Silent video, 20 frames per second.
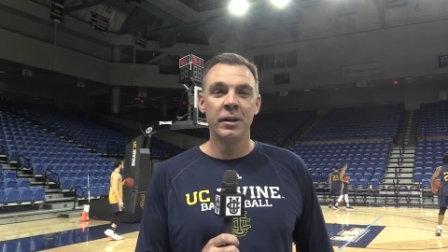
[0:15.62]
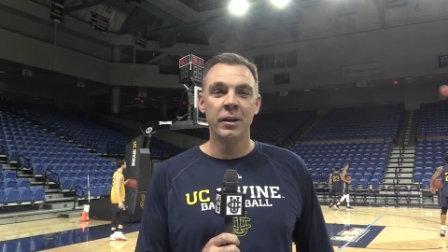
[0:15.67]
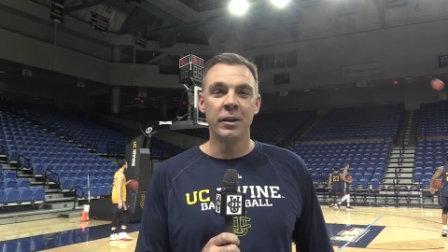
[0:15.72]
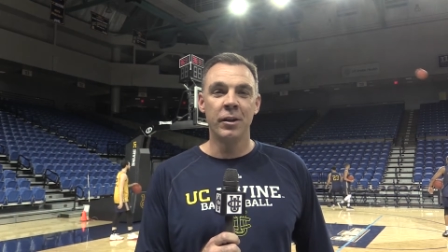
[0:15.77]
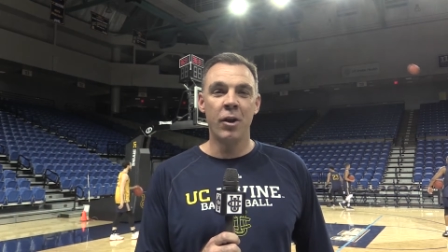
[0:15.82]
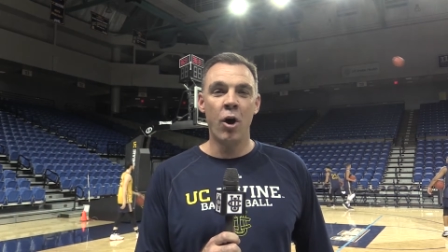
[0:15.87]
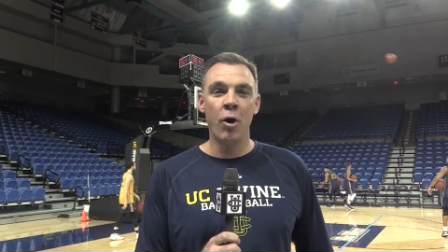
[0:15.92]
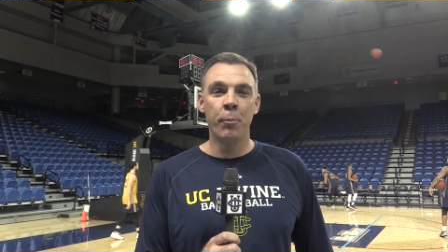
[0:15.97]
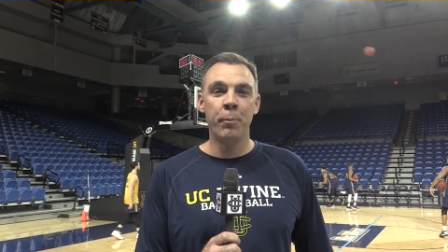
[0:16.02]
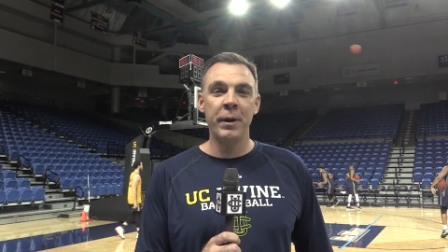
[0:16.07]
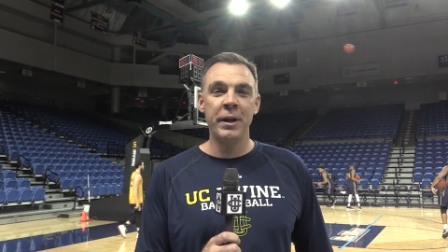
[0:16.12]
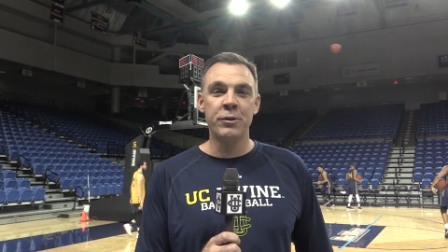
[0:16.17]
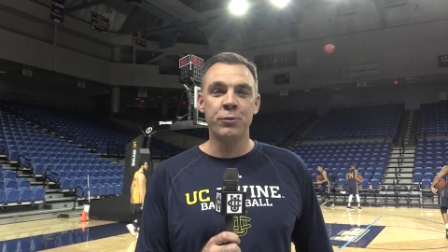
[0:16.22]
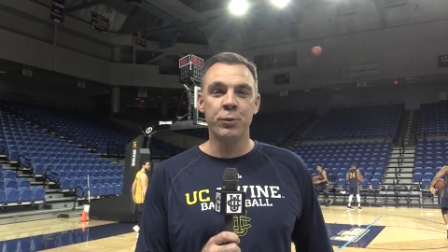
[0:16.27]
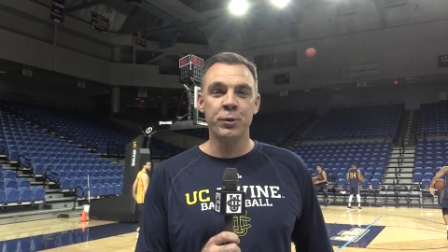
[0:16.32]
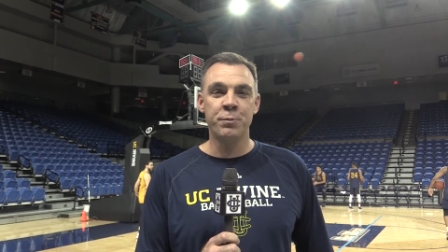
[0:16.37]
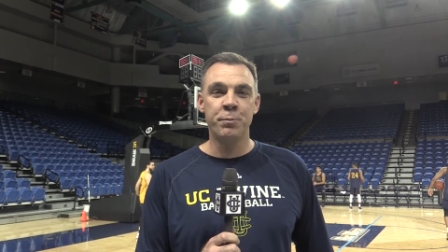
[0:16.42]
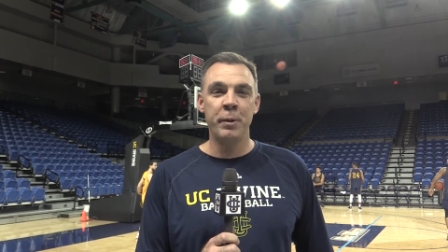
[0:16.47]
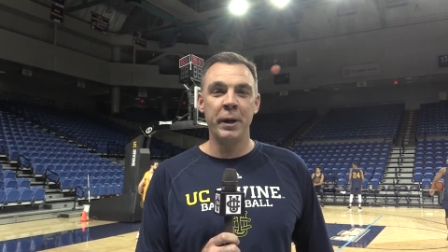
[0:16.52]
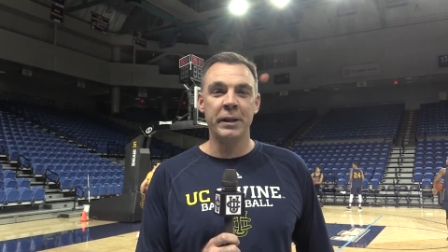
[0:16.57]
Long Beach
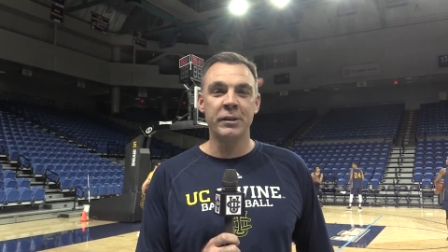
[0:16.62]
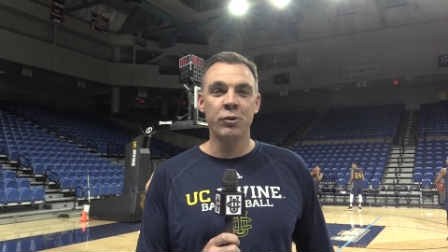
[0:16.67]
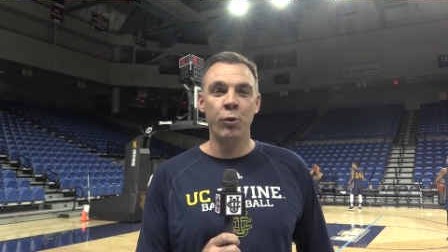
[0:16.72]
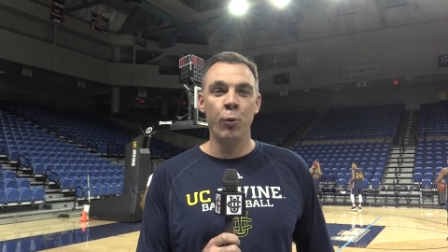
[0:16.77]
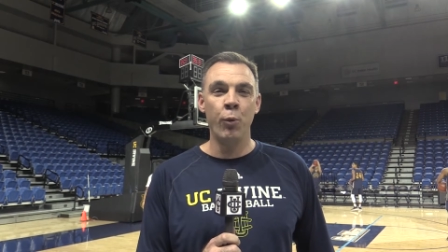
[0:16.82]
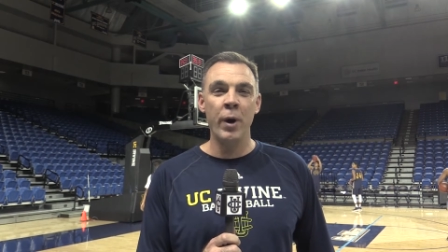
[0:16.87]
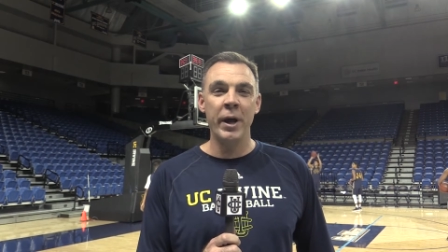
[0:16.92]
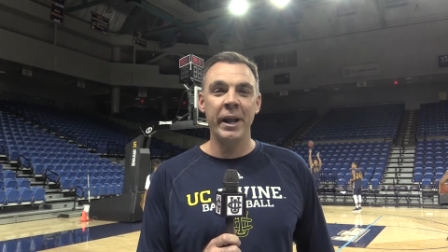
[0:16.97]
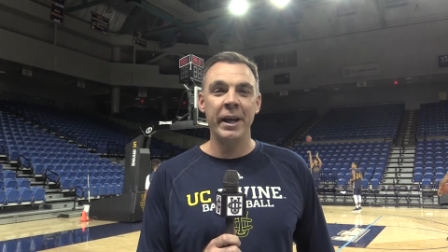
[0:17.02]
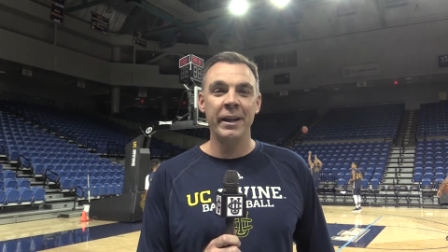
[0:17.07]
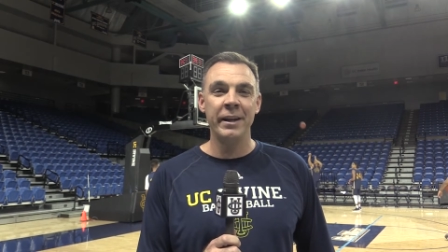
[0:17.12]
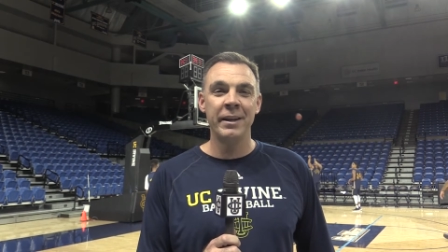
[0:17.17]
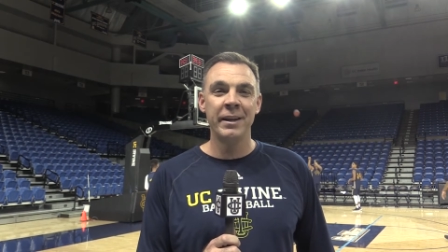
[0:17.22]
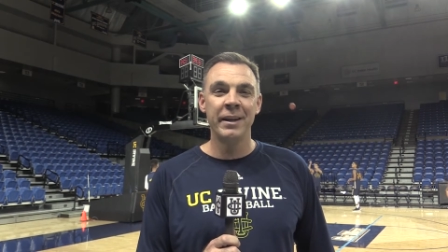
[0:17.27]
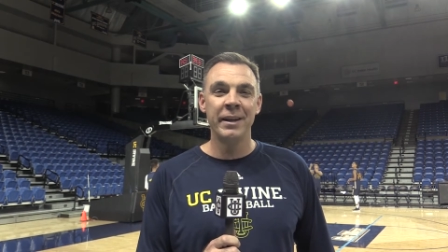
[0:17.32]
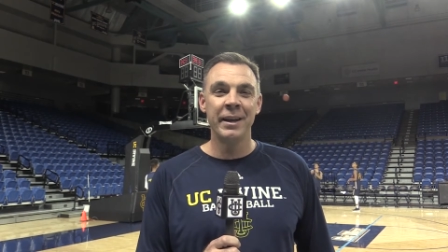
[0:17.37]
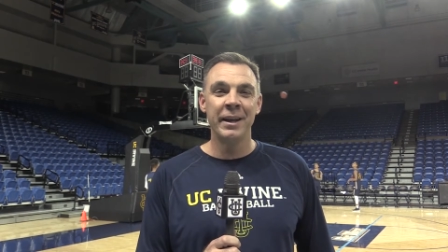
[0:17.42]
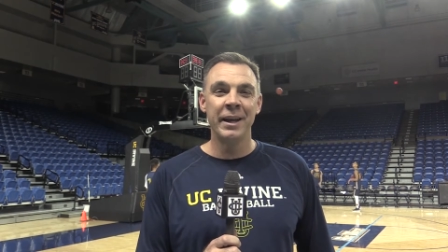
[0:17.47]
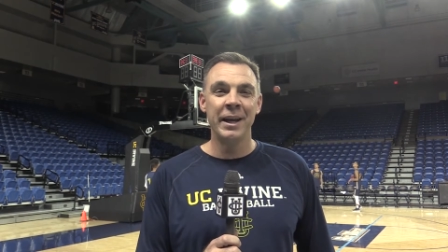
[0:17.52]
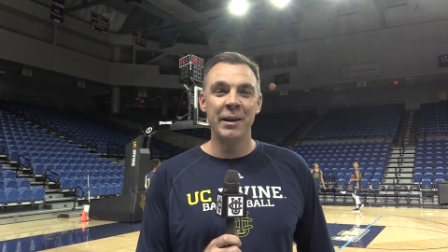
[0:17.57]
was picked to win it,
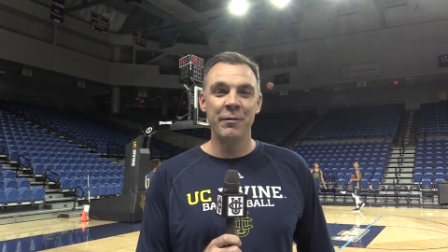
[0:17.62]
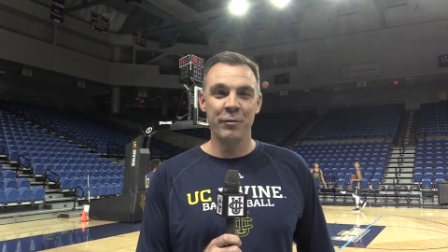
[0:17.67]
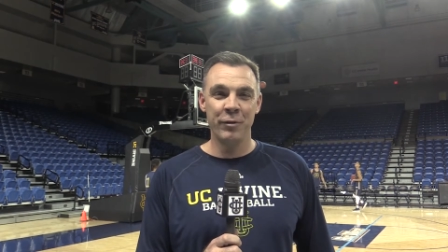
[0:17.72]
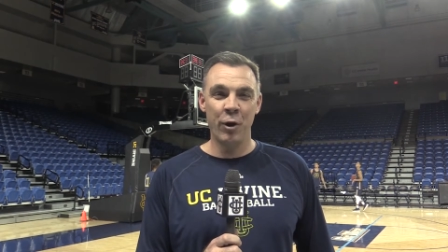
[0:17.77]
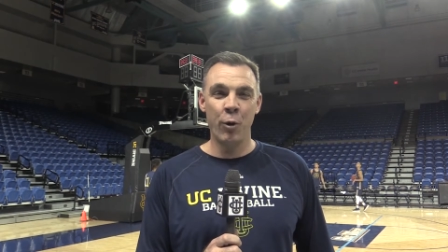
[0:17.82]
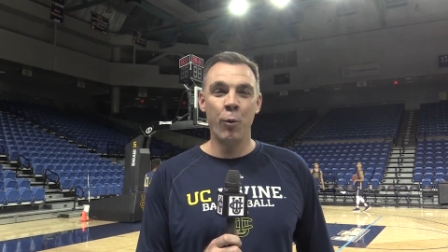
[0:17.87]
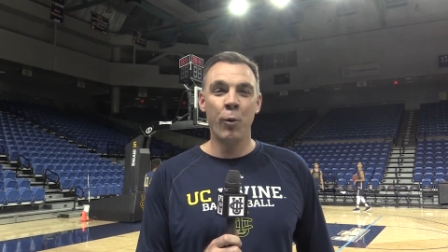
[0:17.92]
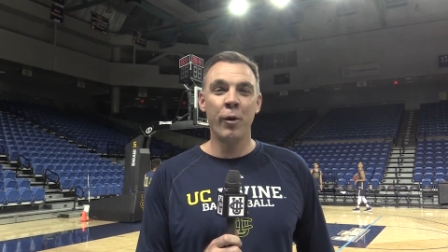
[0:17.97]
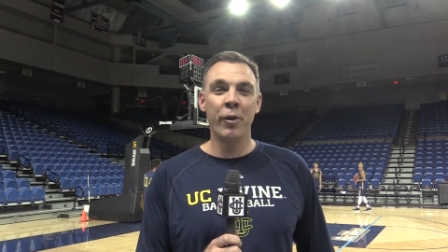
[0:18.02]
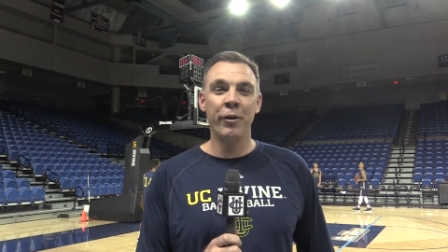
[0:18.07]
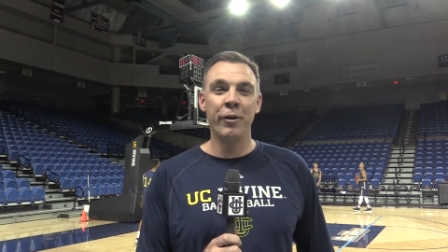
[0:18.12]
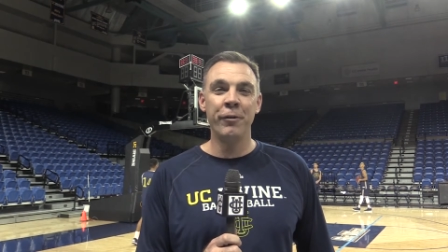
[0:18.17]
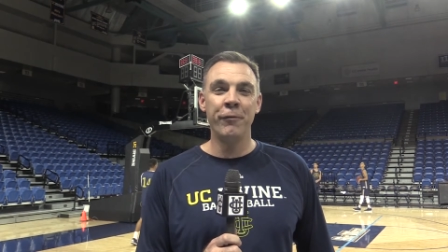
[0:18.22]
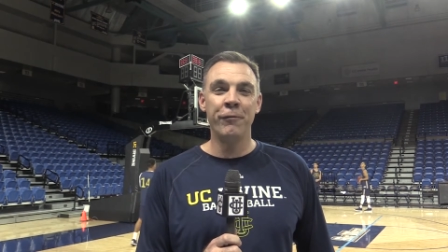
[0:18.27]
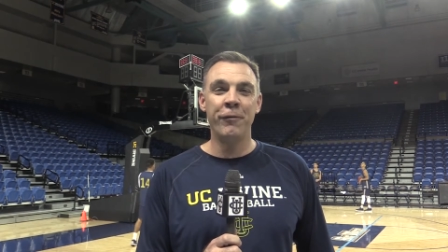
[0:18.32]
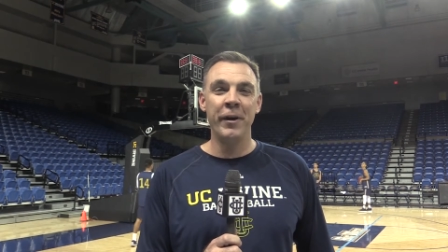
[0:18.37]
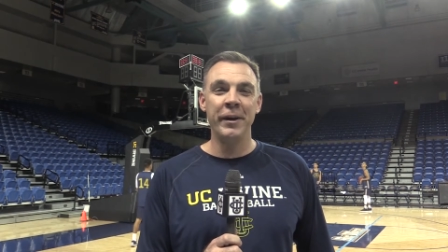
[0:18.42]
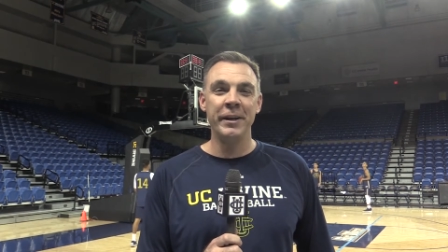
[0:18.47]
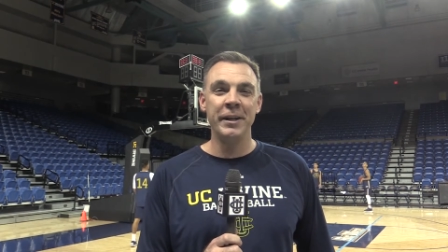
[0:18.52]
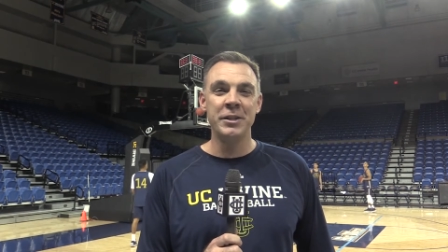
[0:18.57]
even though we're the
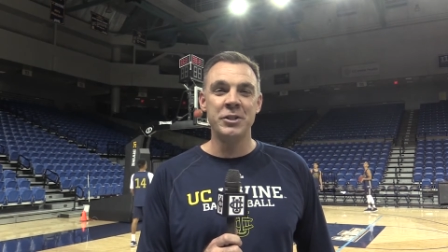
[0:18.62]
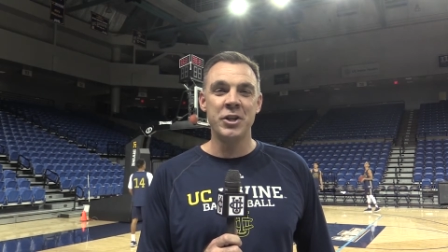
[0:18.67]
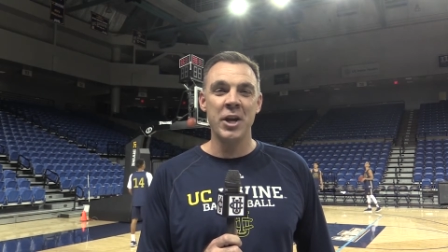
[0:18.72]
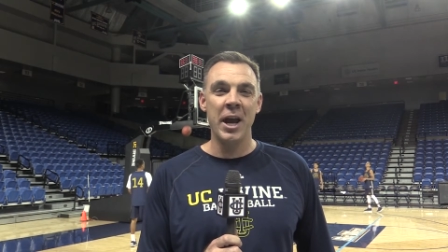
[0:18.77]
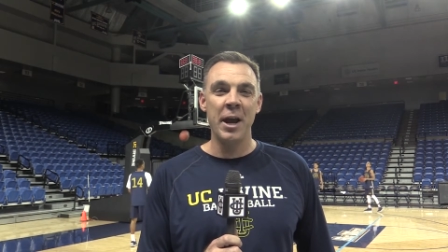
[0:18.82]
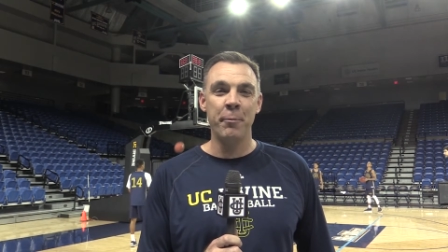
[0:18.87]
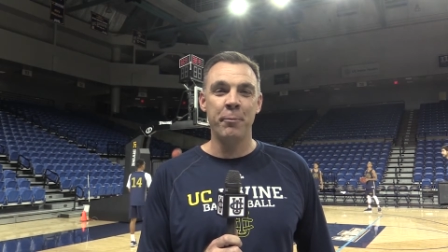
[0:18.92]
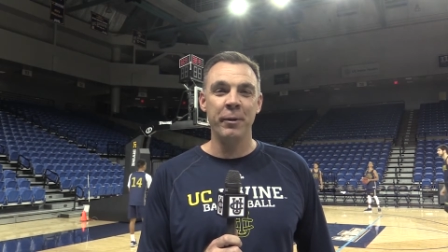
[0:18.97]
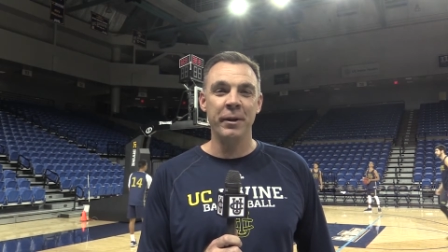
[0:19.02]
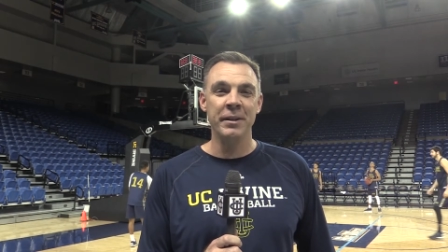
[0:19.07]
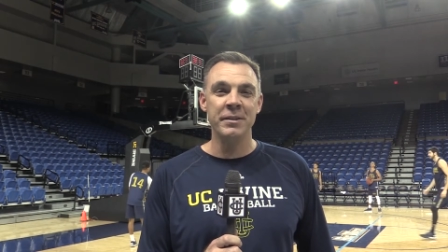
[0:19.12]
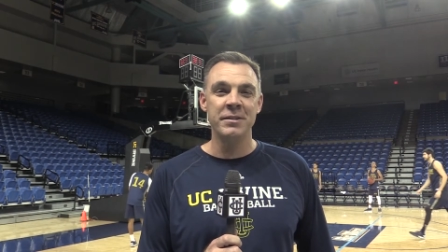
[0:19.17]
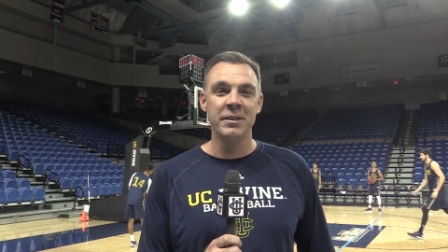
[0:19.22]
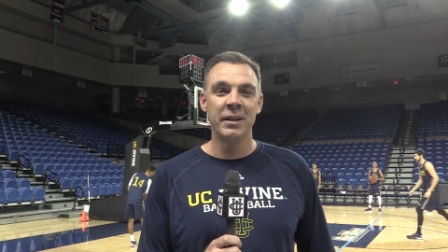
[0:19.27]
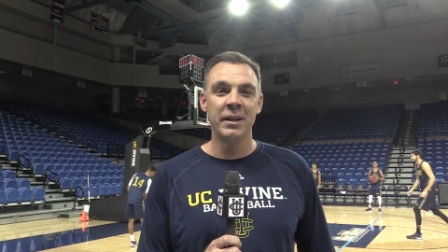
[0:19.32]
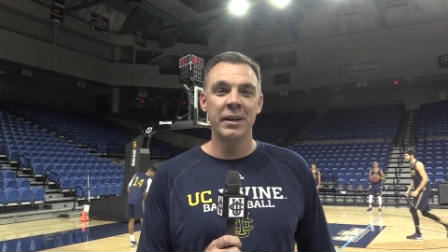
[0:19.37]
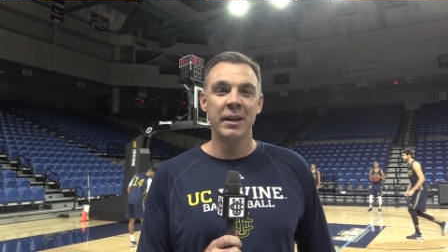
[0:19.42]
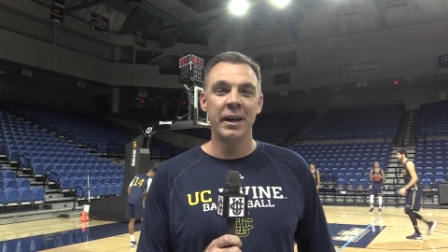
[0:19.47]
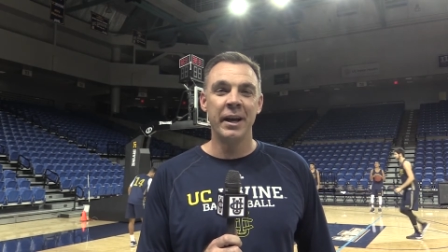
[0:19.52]
defending champions.